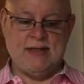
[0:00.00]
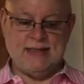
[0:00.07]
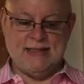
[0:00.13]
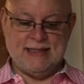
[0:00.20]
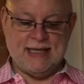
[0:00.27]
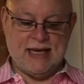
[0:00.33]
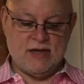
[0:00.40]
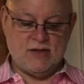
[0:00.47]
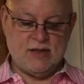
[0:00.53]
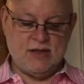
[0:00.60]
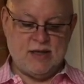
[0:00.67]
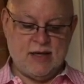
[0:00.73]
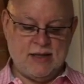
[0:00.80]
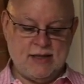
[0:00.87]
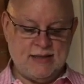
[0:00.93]
because it's
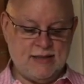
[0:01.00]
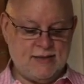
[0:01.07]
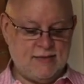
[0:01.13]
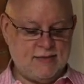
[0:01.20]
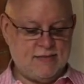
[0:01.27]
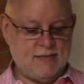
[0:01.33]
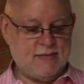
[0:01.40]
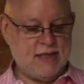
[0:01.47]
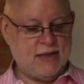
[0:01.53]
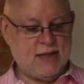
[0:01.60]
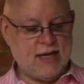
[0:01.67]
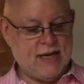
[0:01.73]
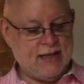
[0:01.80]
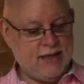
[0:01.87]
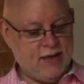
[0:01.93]
actually not the
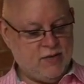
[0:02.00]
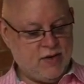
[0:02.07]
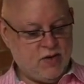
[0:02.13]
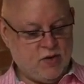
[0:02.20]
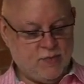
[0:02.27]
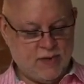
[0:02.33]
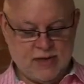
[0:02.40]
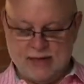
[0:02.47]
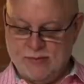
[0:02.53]
kind that you can open.